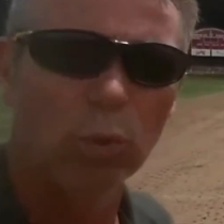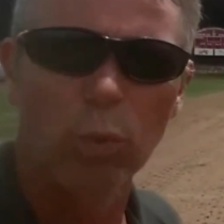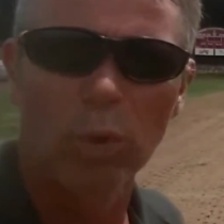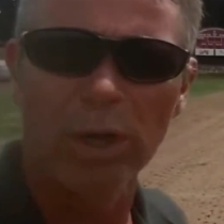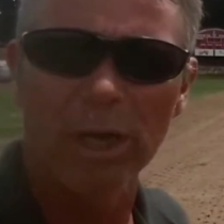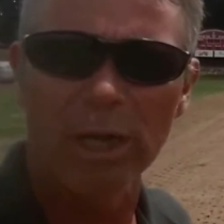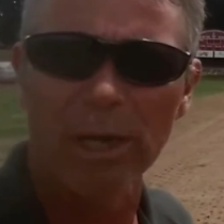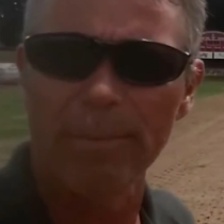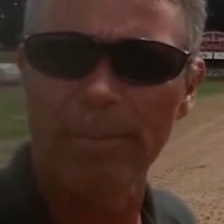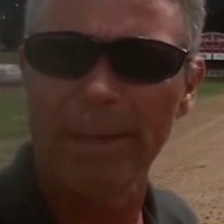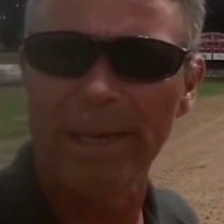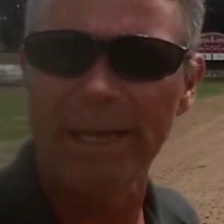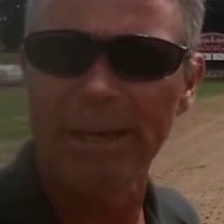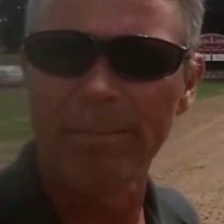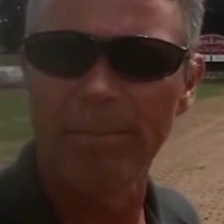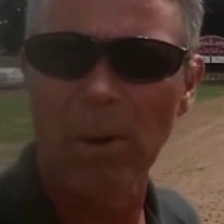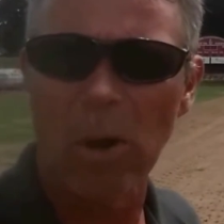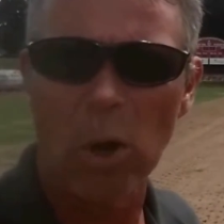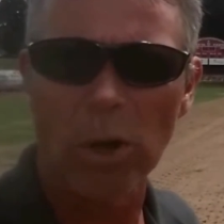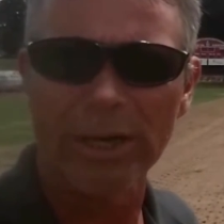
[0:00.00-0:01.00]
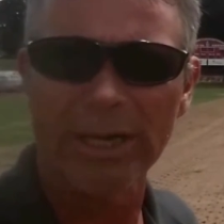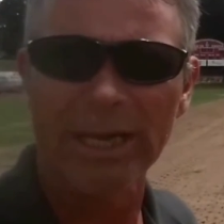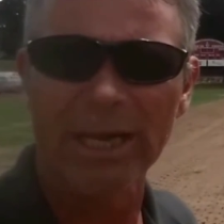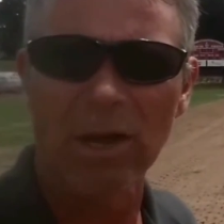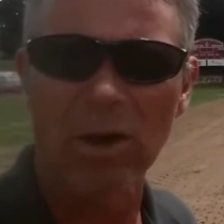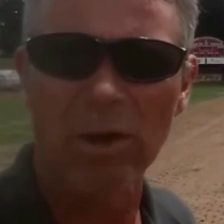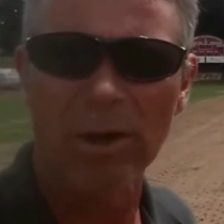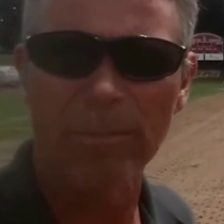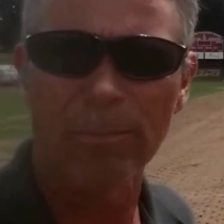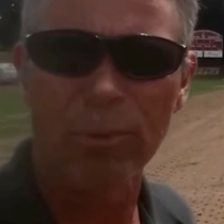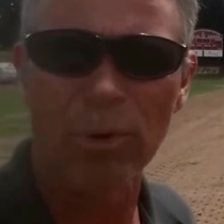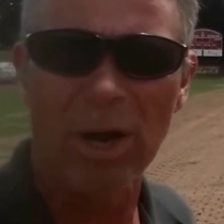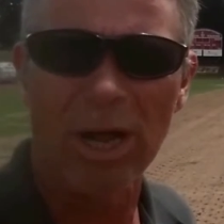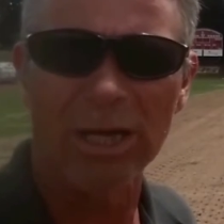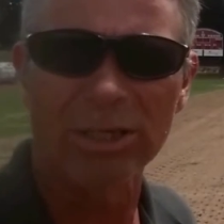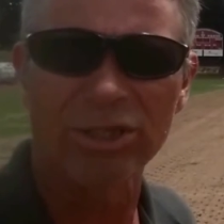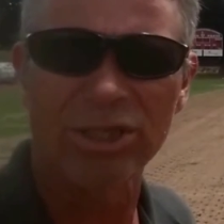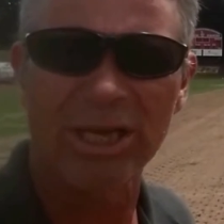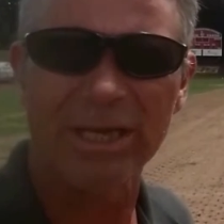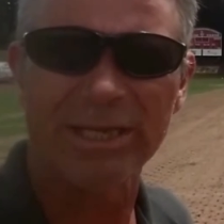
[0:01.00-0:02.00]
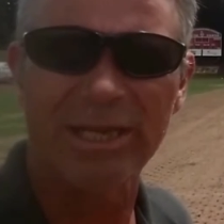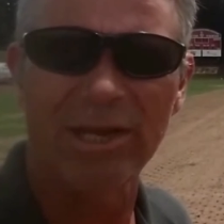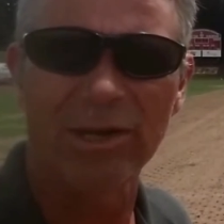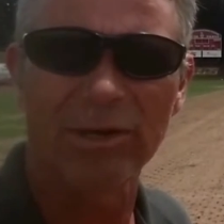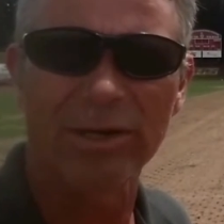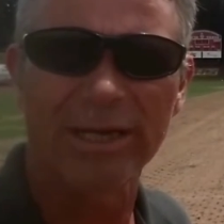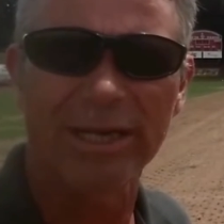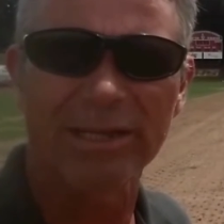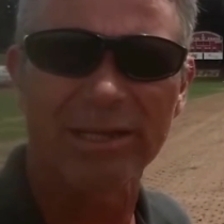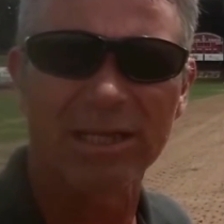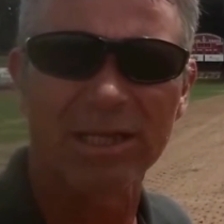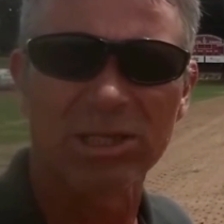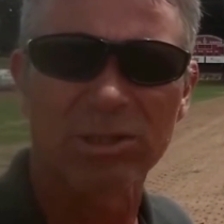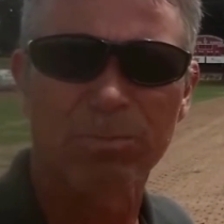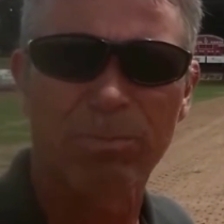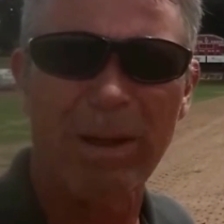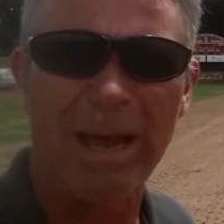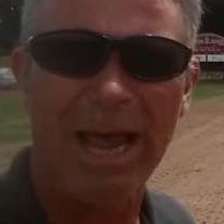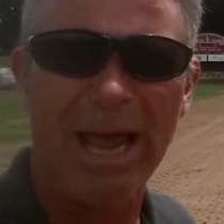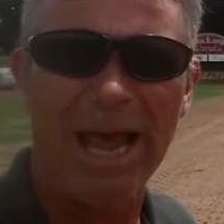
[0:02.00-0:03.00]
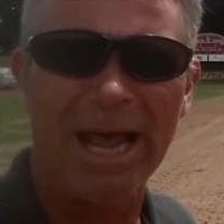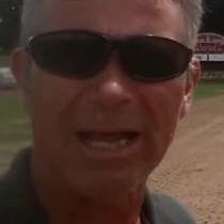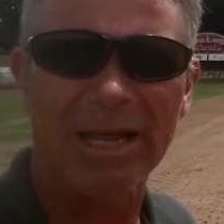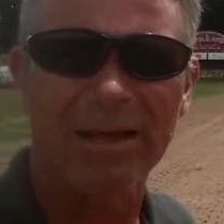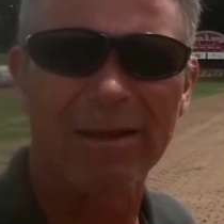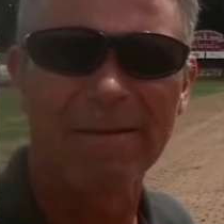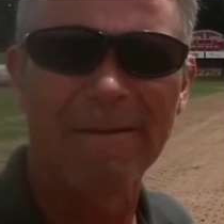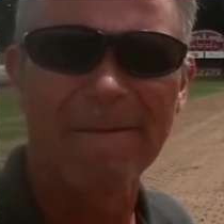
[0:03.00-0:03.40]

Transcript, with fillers: So we're going to be embarking on a project here to get this back.